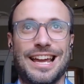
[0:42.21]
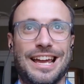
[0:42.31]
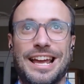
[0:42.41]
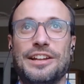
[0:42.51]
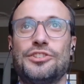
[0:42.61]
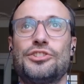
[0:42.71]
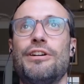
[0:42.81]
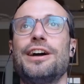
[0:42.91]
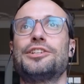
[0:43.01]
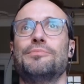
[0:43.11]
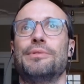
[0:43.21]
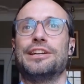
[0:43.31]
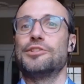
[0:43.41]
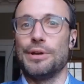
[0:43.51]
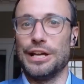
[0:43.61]
it strikes me
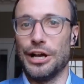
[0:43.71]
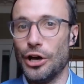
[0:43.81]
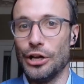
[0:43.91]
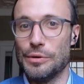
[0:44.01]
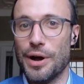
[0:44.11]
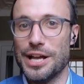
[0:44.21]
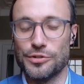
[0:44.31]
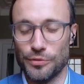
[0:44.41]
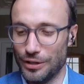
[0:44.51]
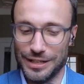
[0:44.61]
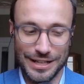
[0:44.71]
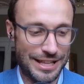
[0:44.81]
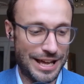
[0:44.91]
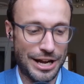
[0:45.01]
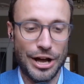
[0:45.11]
as being utterly wasteful. And
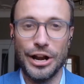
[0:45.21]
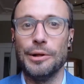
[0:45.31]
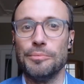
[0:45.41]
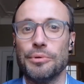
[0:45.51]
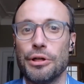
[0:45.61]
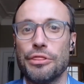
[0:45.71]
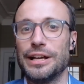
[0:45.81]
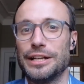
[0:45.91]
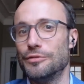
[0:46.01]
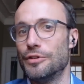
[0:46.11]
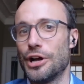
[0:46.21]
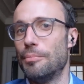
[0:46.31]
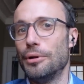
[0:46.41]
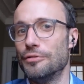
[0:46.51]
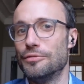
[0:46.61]
I can't help but think of a
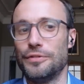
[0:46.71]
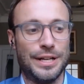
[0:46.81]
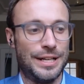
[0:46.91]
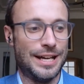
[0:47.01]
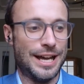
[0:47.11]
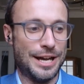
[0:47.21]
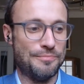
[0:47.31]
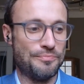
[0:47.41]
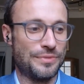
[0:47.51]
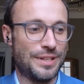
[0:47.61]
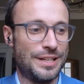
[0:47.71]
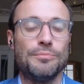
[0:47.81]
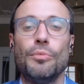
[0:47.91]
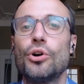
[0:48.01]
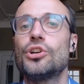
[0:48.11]
couple of
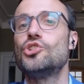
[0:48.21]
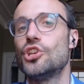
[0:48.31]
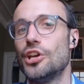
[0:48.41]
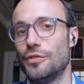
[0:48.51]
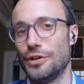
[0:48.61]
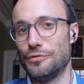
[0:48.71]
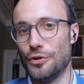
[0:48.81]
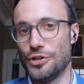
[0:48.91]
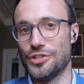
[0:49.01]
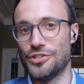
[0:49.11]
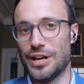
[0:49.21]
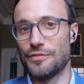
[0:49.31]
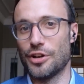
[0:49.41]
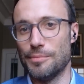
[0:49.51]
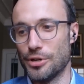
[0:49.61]
more conservative voices that I've
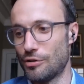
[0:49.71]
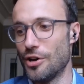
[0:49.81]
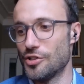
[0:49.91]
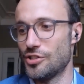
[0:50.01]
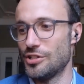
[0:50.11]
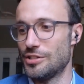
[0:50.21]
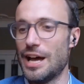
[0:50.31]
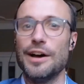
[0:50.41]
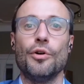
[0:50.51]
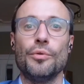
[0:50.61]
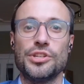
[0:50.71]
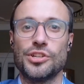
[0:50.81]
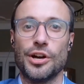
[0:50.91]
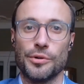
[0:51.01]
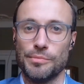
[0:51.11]
come across that have always
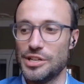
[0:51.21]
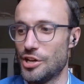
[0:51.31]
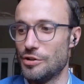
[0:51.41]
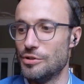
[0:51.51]
stuck with me. So